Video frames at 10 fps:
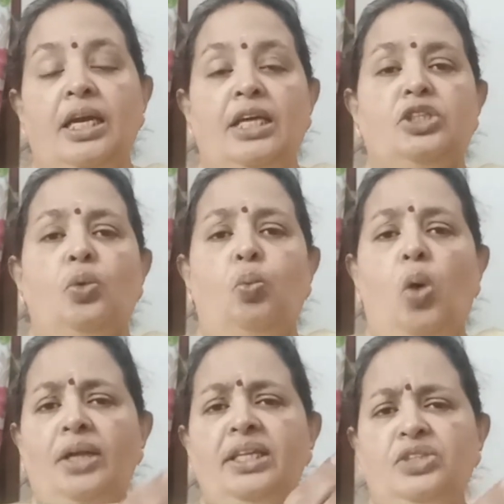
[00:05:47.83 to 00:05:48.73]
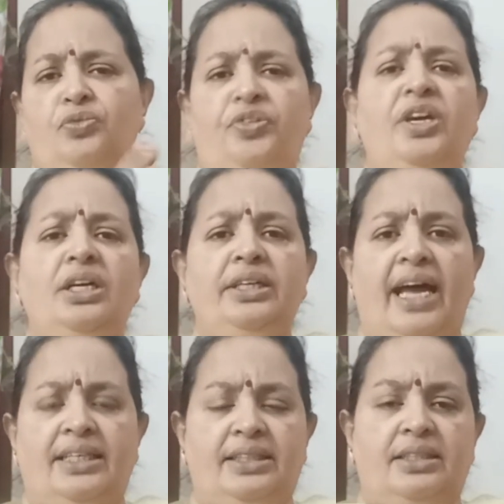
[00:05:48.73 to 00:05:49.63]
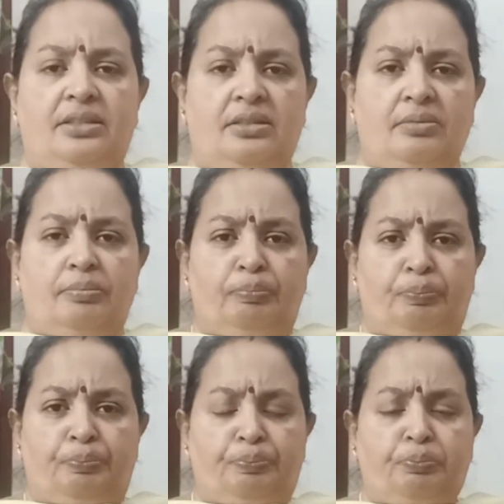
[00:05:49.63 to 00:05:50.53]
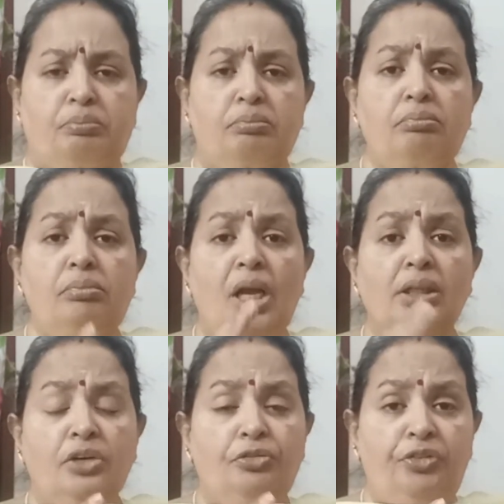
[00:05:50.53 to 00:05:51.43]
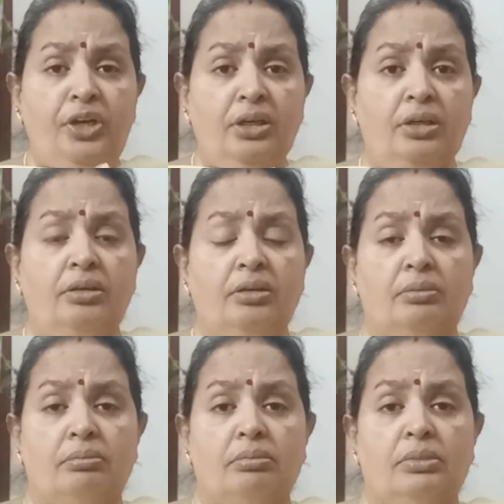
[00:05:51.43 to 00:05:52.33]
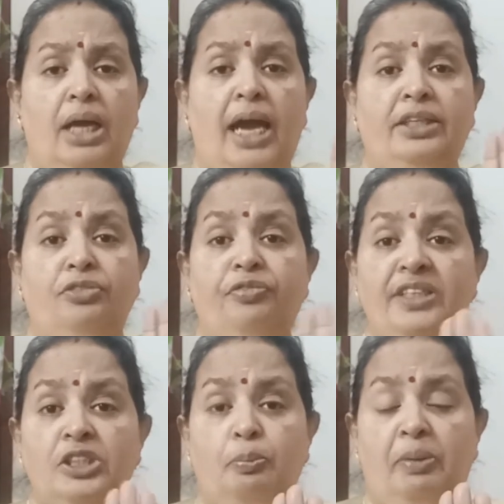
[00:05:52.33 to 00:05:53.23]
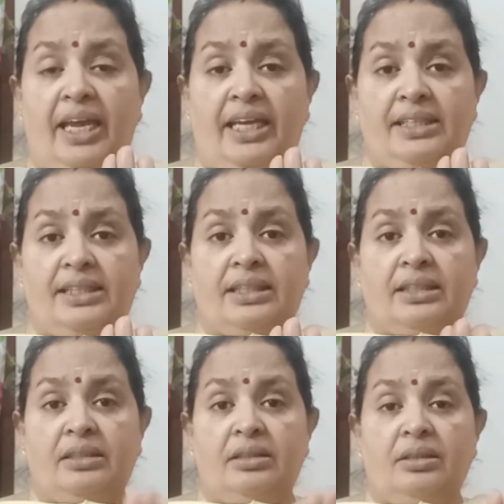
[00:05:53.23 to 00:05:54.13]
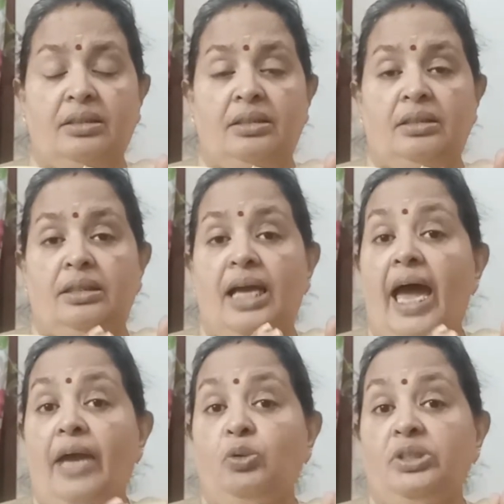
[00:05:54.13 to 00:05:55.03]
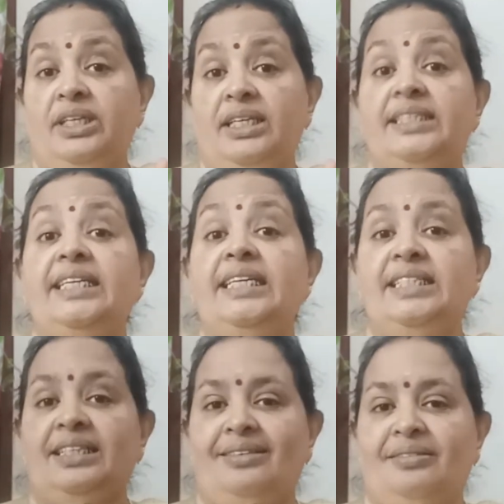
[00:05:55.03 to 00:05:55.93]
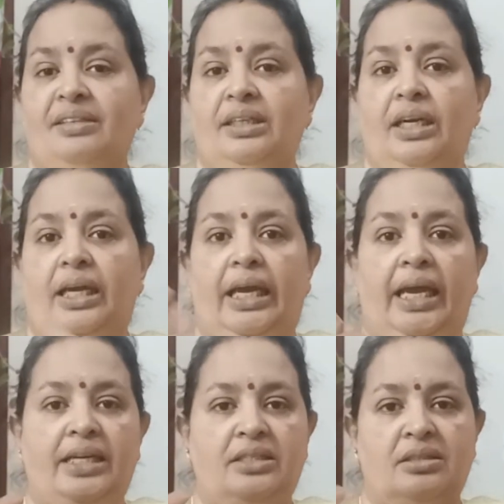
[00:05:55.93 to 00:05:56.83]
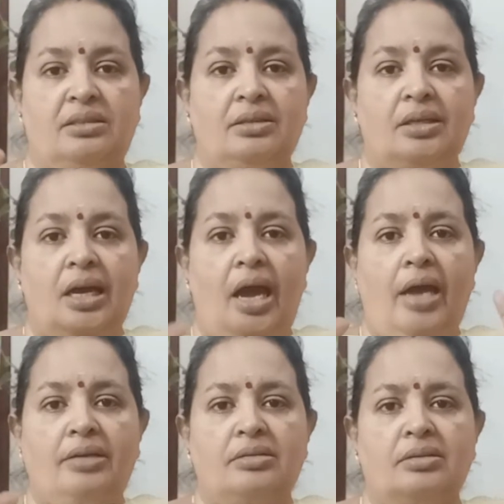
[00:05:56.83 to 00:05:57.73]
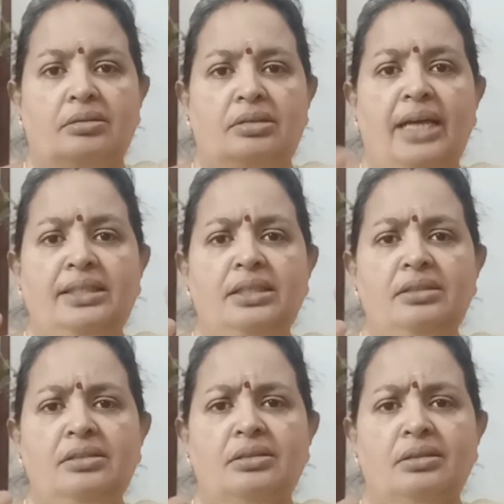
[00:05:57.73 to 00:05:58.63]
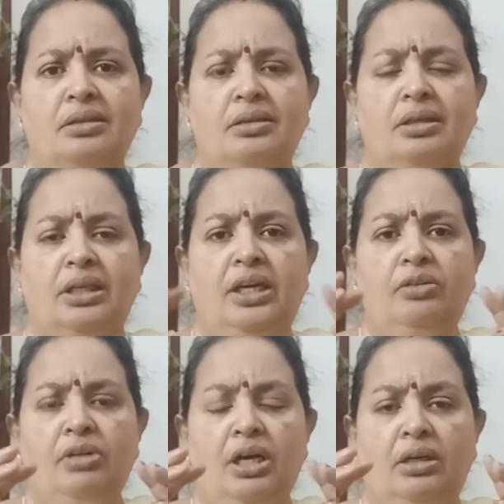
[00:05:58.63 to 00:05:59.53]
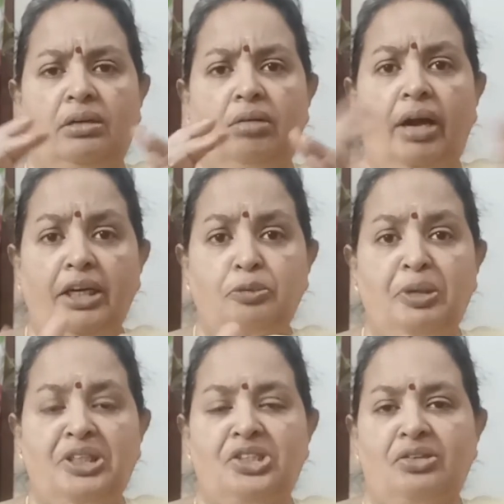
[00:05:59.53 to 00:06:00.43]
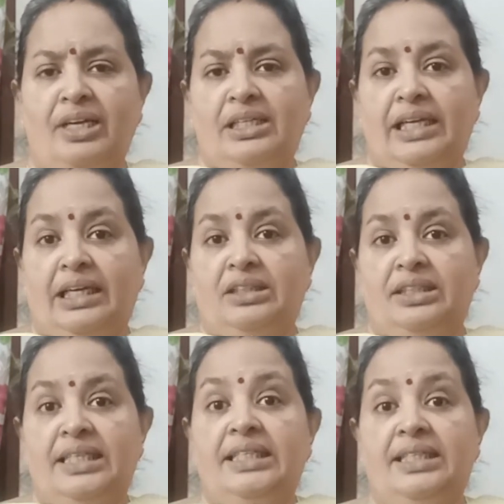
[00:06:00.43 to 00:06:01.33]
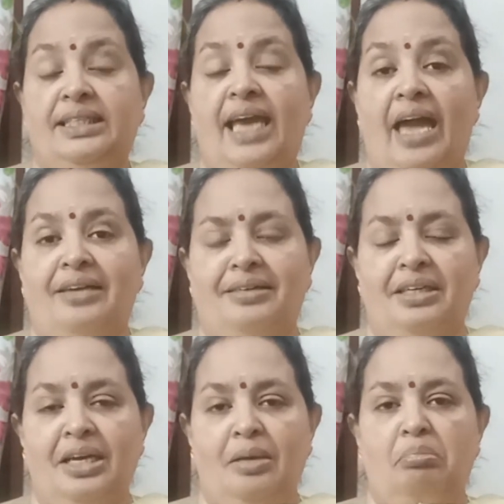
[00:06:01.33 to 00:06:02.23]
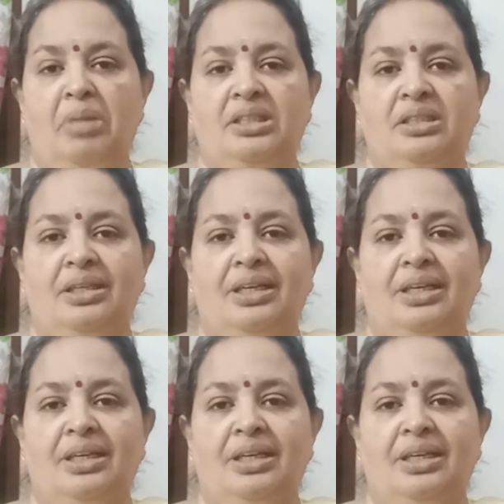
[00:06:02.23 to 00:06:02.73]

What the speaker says: So what this fear does is, the fear at the first place, I would say CT. It doesn't give a correct picture as like CT scan, but